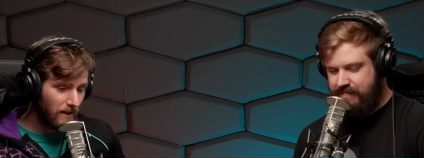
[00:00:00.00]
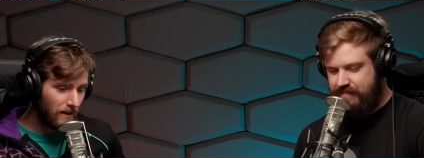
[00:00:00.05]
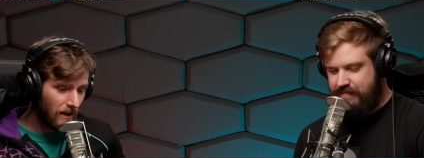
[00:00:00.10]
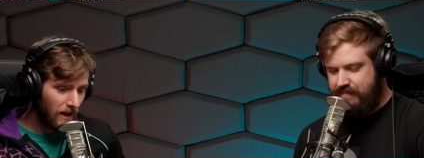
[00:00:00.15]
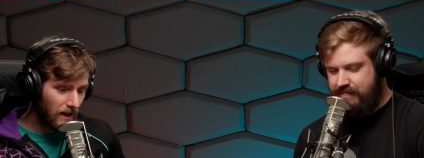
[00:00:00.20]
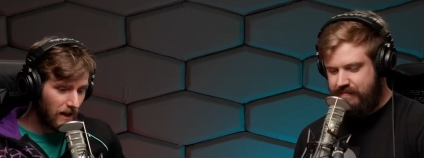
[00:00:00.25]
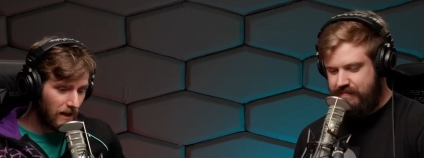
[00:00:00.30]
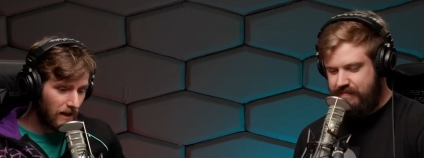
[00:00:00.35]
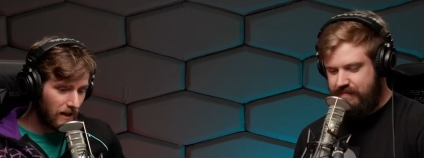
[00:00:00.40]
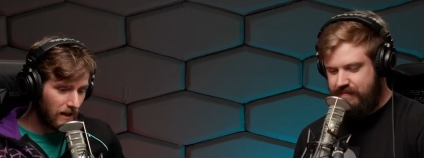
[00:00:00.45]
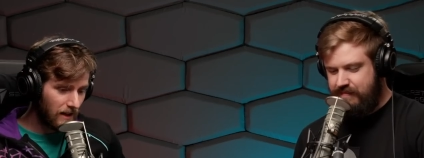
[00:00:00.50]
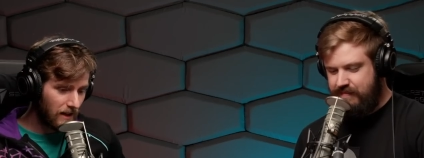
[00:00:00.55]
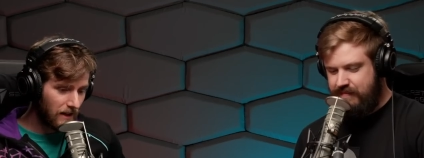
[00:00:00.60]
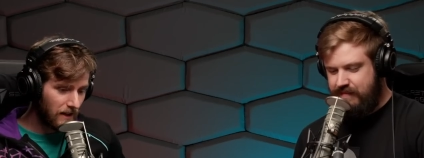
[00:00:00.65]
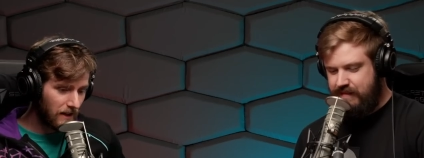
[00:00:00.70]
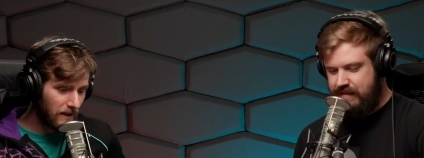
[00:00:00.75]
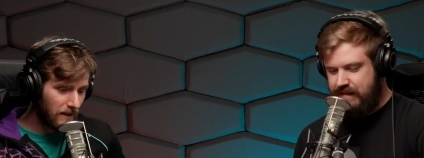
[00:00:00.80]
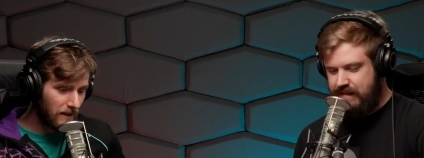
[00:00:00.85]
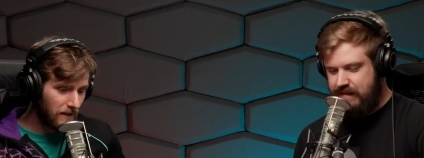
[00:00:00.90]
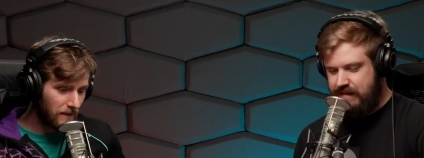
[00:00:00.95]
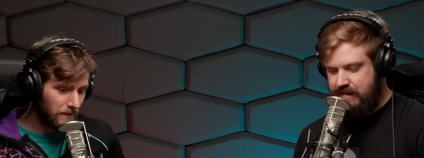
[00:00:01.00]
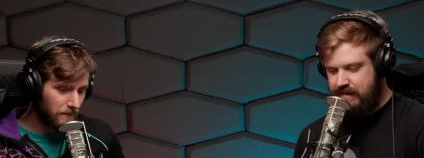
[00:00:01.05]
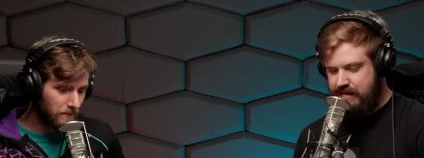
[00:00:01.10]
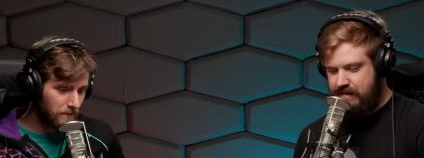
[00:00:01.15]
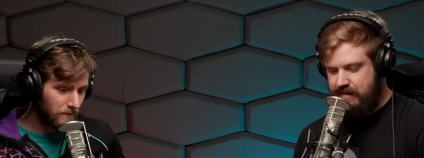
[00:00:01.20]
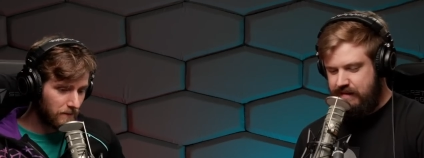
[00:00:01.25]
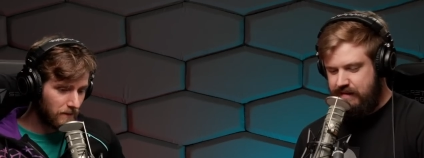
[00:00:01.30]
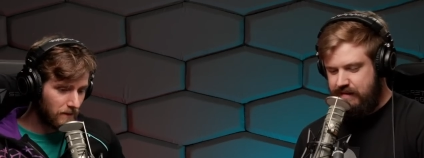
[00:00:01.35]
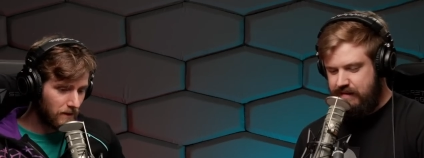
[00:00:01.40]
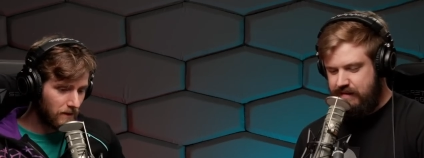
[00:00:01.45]
Speaker 1: Uh
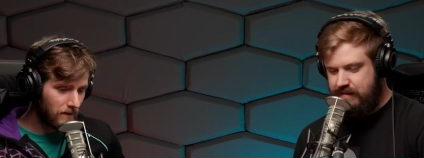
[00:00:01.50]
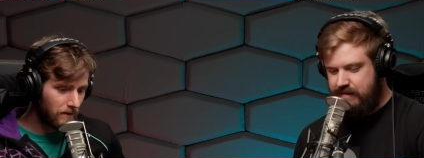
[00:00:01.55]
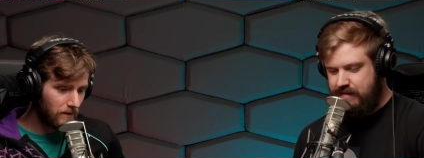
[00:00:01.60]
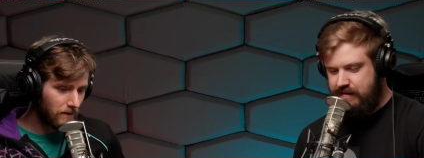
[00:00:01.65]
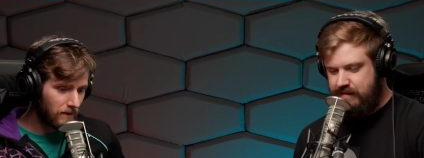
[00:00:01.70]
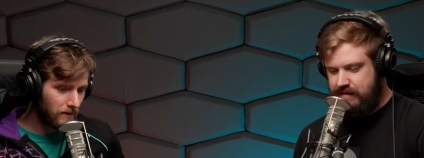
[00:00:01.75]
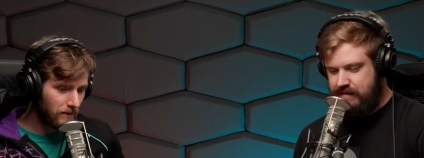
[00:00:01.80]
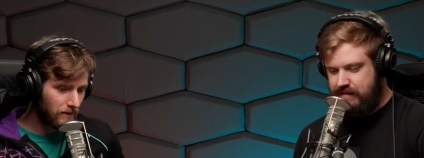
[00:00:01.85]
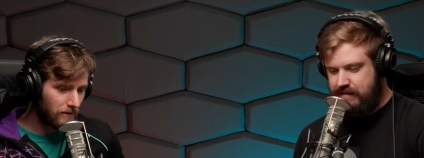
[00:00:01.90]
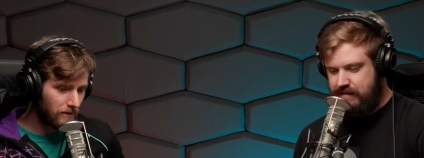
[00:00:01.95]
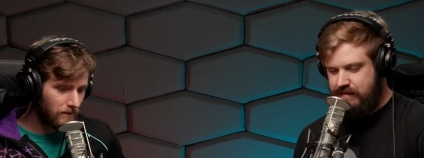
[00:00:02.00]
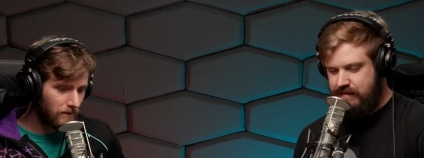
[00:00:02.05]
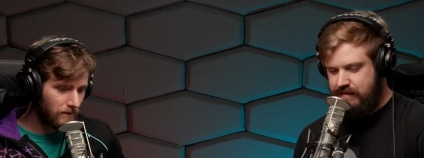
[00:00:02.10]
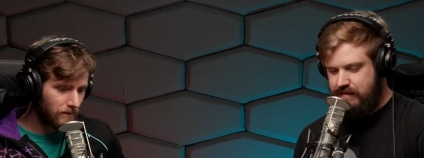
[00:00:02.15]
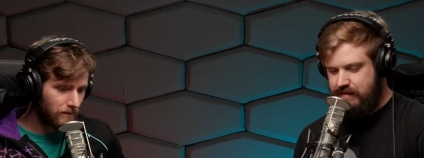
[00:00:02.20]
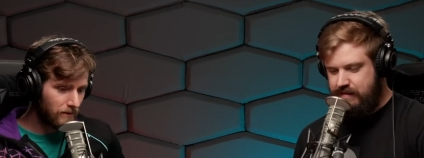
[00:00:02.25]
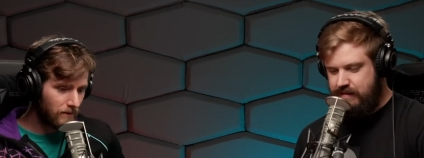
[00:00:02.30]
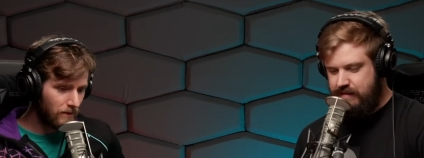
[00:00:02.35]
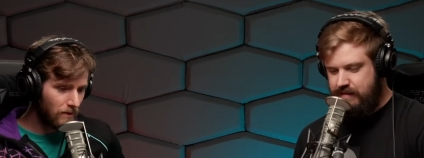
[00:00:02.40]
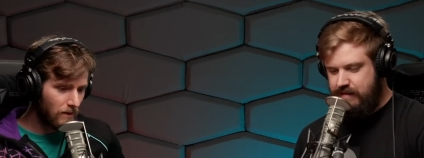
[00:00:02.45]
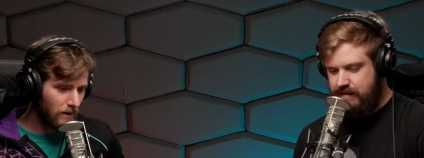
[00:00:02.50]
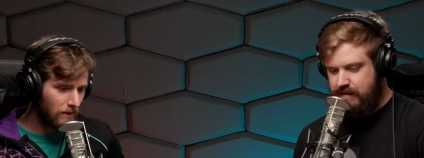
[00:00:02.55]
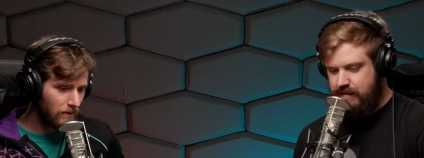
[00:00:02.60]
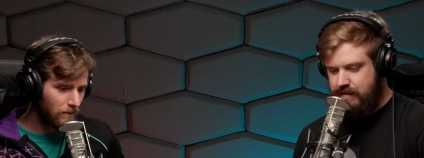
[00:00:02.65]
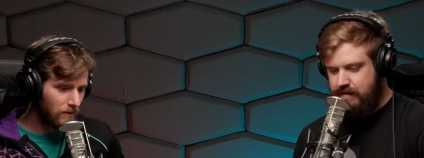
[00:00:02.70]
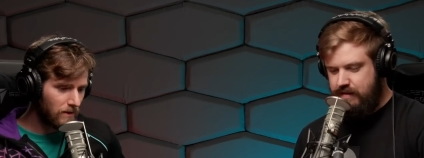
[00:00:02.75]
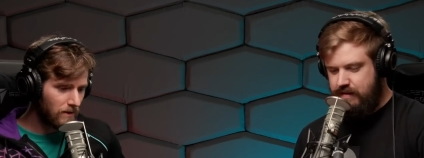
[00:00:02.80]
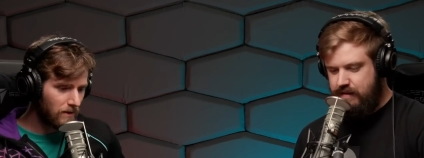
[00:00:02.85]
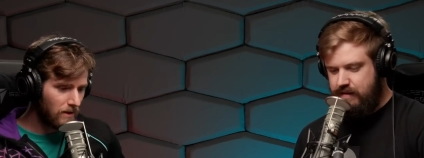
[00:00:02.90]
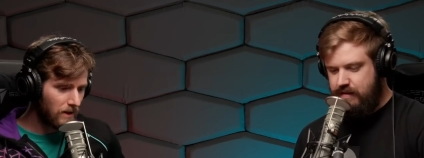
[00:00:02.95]
uh, log into different. No, I don't
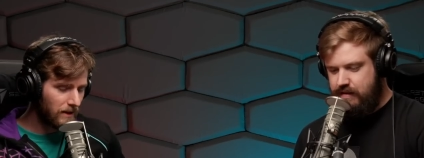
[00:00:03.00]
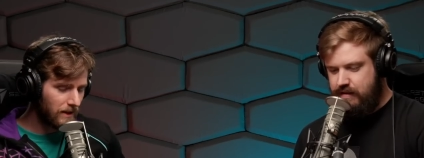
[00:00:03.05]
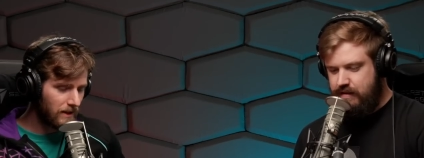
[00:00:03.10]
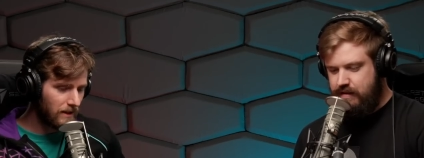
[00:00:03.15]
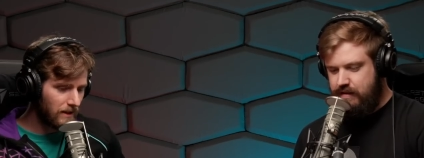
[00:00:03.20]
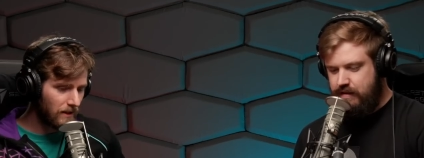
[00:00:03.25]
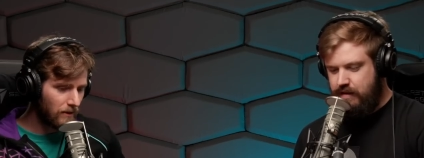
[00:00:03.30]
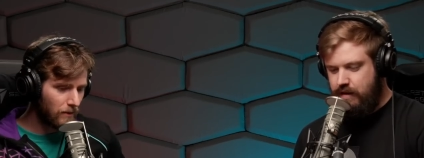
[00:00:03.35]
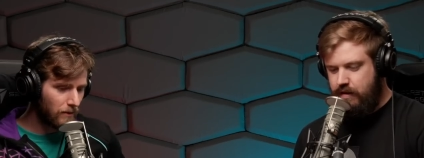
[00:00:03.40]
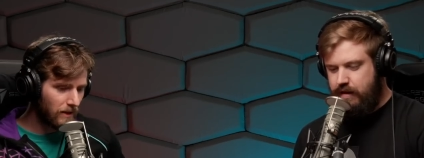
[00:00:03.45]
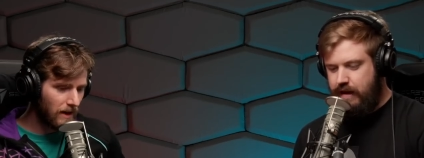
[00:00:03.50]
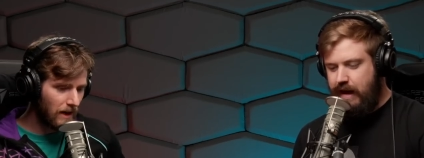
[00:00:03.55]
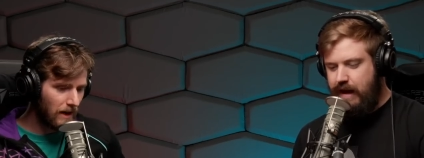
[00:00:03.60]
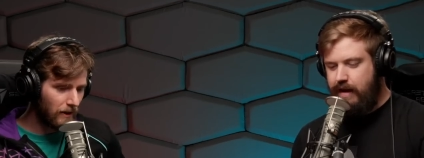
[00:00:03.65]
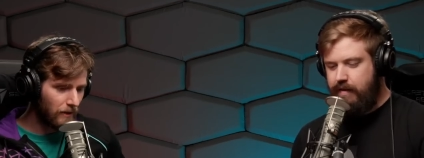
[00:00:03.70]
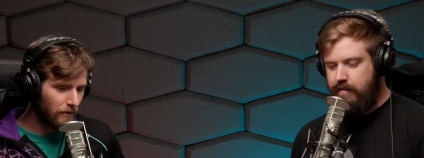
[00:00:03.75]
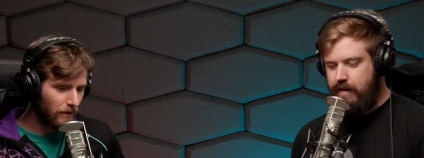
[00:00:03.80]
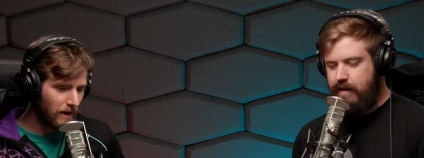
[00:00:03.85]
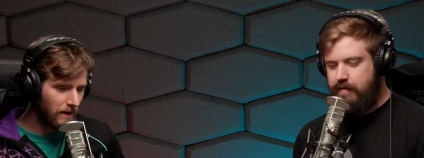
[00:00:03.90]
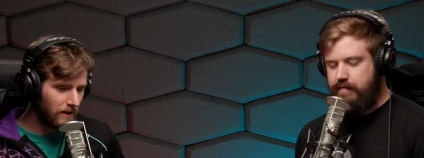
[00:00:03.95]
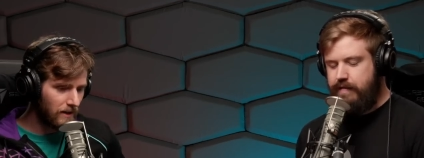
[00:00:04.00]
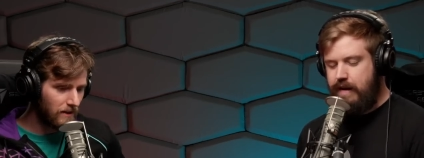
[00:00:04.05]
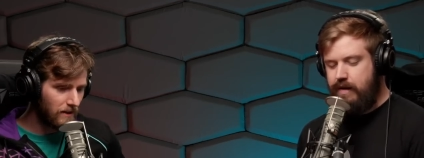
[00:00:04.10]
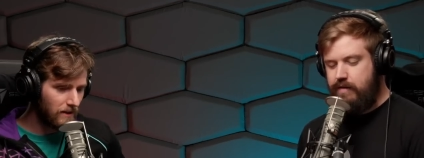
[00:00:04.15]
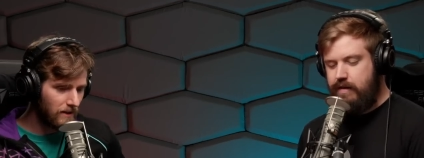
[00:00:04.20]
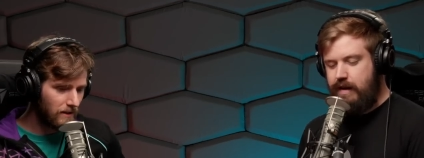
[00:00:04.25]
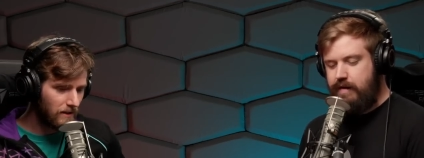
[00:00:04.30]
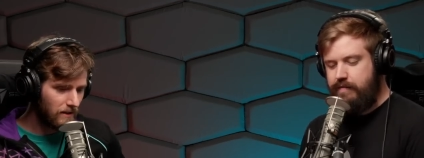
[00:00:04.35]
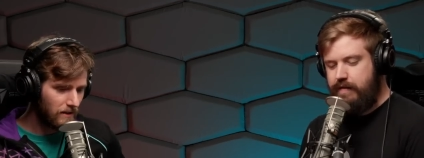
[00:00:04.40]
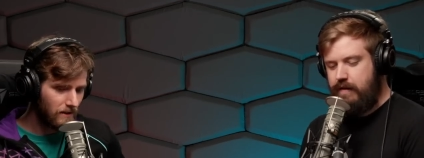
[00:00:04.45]
want to log in. I don't okay, care. Reddit. I,
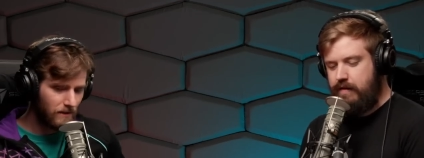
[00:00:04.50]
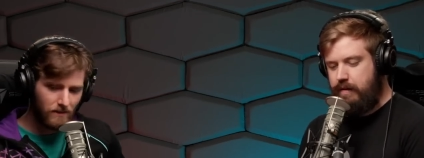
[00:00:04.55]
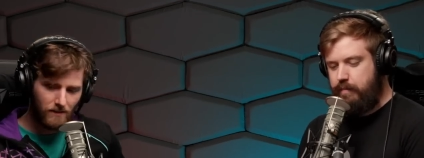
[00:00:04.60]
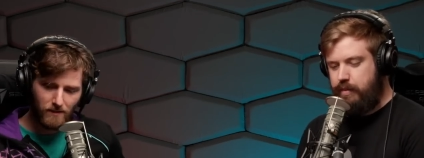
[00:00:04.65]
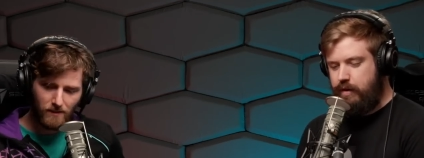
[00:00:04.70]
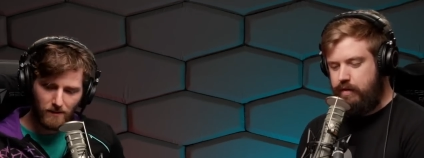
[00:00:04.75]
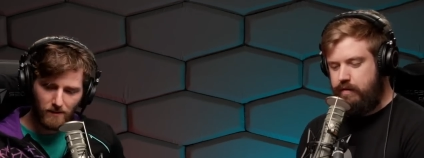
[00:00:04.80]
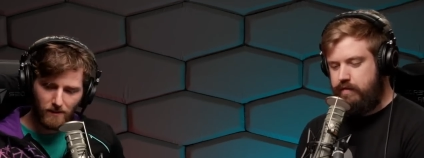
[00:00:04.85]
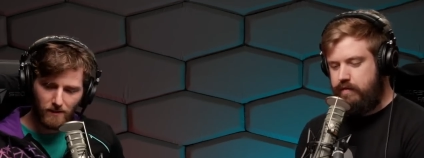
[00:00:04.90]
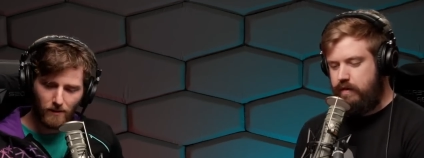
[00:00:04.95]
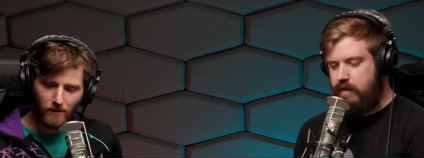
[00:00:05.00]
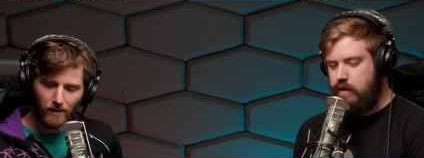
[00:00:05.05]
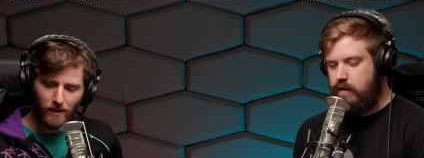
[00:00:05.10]
found I found the post. Okay.